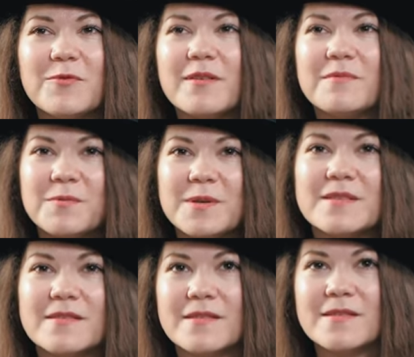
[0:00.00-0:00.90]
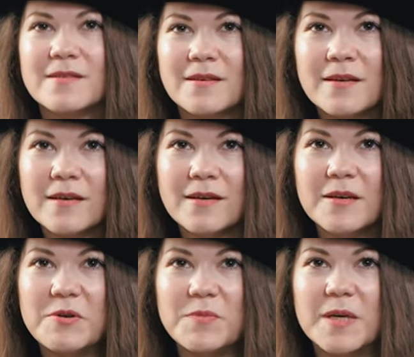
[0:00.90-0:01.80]
one of the reasons is
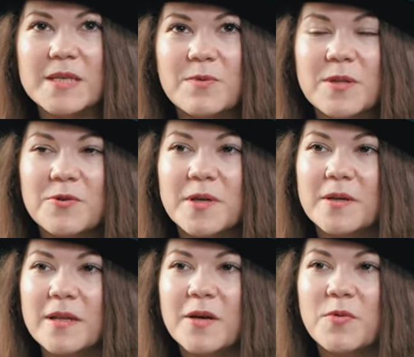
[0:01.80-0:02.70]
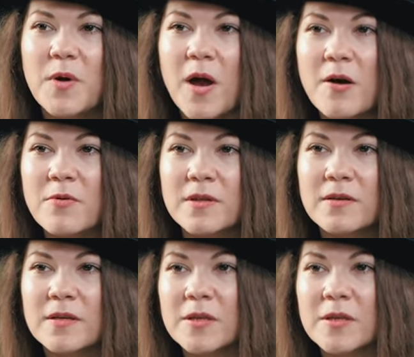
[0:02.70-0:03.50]
because when you're in a crowd,